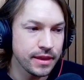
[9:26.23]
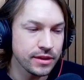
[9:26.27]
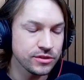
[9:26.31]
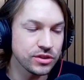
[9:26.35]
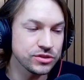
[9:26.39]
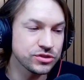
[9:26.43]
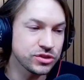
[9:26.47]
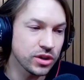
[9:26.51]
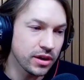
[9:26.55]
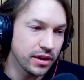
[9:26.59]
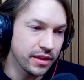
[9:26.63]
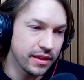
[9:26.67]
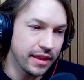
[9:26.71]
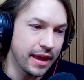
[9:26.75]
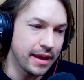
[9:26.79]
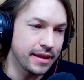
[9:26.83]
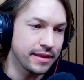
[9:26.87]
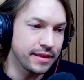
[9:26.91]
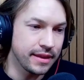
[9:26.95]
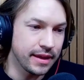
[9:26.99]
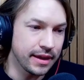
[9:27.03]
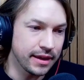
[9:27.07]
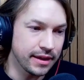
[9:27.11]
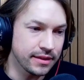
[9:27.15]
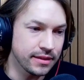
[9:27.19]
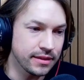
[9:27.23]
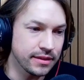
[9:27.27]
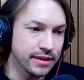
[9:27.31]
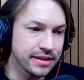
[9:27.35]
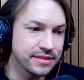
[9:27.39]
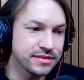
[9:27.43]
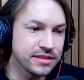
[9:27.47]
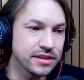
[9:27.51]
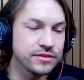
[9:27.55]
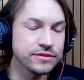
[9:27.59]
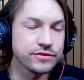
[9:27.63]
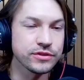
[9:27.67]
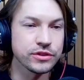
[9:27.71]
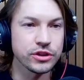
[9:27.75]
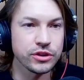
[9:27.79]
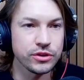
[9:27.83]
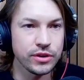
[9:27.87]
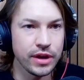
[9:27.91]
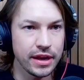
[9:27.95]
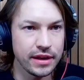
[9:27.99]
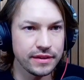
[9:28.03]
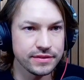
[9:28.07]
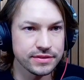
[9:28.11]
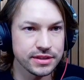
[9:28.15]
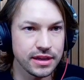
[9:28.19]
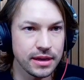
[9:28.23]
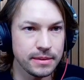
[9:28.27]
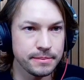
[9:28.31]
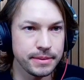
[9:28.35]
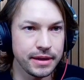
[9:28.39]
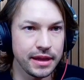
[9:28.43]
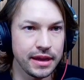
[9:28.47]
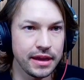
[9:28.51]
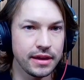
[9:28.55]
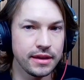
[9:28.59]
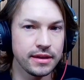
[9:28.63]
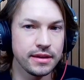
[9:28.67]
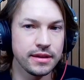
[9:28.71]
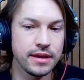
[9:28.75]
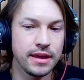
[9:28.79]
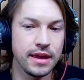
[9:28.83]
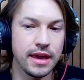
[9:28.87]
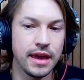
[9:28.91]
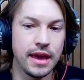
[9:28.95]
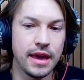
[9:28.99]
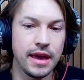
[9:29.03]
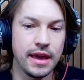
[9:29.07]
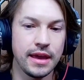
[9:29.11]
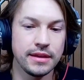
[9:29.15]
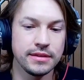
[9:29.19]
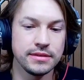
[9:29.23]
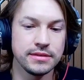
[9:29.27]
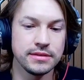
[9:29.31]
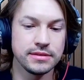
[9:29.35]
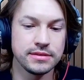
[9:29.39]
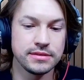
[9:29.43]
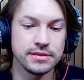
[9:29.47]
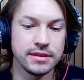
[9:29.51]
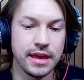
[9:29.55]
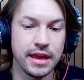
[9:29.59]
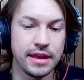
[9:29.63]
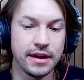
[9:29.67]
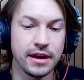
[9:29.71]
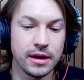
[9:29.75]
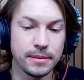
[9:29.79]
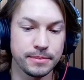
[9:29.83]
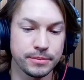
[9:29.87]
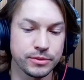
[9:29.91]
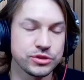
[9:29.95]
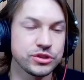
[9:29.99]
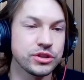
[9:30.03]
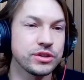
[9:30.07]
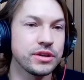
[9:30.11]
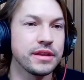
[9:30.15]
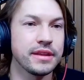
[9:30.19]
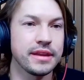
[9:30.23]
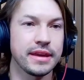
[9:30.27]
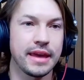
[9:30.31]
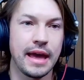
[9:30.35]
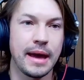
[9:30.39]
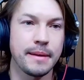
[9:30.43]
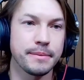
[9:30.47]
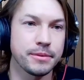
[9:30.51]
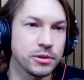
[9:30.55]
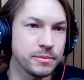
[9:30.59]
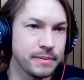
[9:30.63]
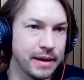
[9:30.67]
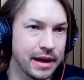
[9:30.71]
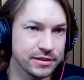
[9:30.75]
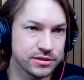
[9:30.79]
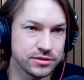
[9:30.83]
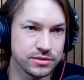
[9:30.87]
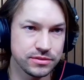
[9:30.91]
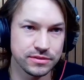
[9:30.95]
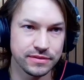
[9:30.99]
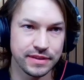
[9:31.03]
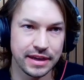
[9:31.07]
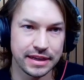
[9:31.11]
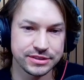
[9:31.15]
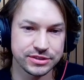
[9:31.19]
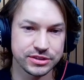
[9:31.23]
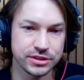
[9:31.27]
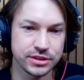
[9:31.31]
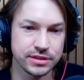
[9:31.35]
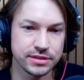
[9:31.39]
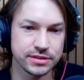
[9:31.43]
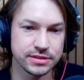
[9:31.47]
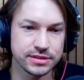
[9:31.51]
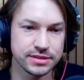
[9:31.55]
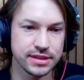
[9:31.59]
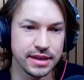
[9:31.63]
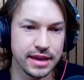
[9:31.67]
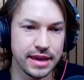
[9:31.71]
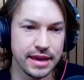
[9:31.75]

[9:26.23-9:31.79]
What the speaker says: I started that LinkedIn for creatives company and ended up returning the capital back to investors,